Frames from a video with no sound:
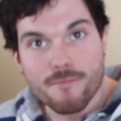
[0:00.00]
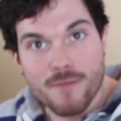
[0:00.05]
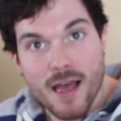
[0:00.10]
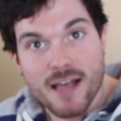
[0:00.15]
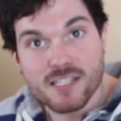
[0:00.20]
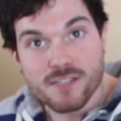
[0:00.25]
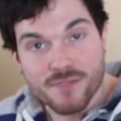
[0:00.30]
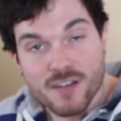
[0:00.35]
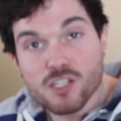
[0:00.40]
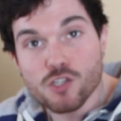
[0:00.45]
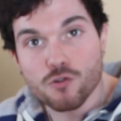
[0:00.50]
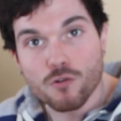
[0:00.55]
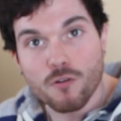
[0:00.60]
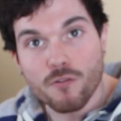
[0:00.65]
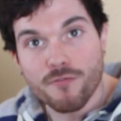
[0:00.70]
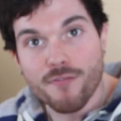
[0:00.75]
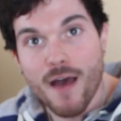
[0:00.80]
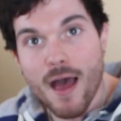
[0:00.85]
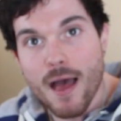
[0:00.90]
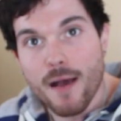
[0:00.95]
as
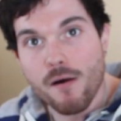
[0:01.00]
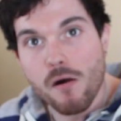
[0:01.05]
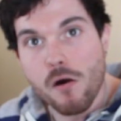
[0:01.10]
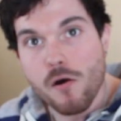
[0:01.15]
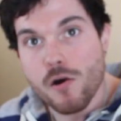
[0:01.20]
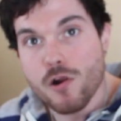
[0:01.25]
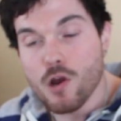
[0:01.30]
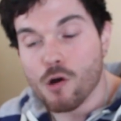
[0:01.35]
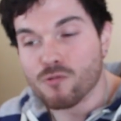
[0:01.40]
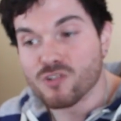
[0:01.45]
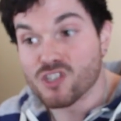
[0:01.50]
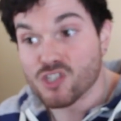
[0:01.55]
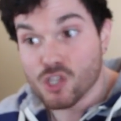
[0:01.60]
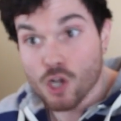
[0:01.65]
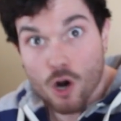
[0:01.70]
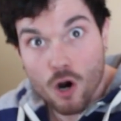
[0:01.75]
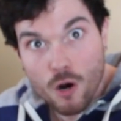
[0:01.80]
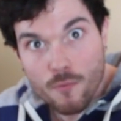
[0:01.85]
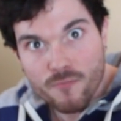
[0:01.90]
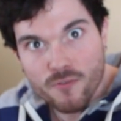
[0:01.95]
visceral fat, you know, which is
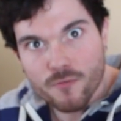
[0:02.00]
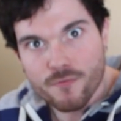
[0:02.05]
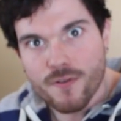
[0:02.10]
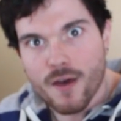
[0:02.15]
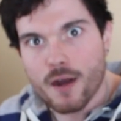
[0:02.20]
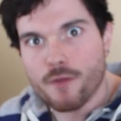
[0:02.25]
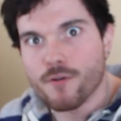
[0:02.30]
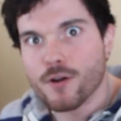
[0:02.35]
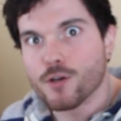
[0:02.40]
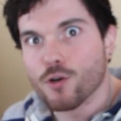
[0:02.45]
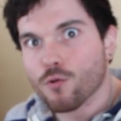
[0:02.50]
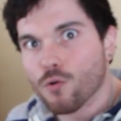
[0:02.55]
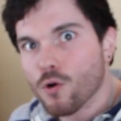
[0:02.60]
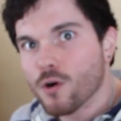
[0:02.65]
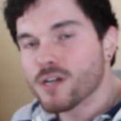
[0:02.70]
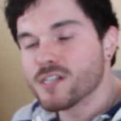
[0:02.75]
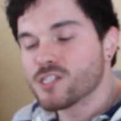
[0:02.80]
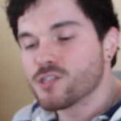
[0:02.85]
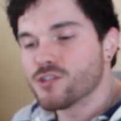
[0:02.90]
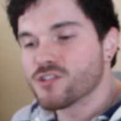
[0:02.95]
the harmful fat around your
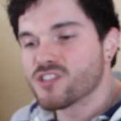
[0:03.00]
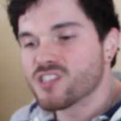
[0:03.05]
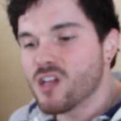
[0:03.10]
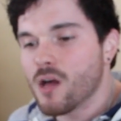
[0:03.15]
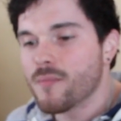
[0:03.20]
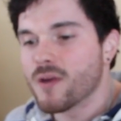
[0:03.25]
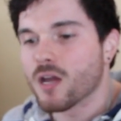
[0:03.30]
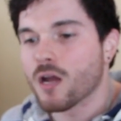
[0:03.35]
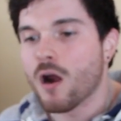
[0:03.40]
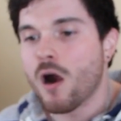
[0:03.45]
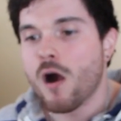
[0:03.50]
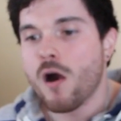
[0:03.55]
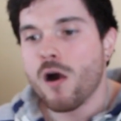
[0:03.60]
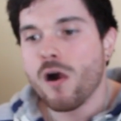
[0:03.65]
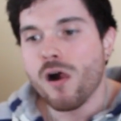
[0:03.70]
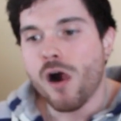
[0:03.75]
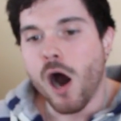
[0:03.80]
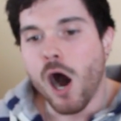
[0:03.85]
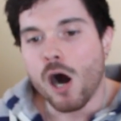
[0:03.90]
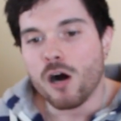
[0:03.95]
organs and your stomach.
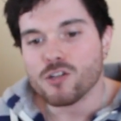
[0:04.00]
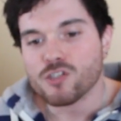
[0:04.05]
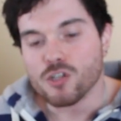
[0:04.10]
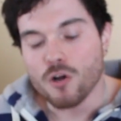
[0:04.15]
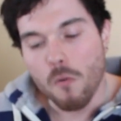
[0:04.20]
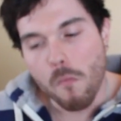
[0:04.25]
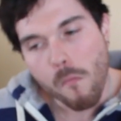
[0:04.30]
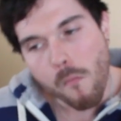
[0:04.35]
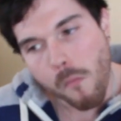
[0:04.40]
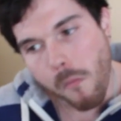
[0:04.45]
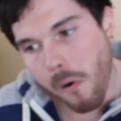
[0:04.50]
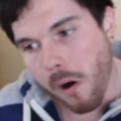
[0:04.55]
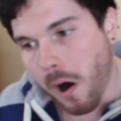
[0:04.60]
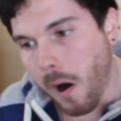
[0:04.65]
So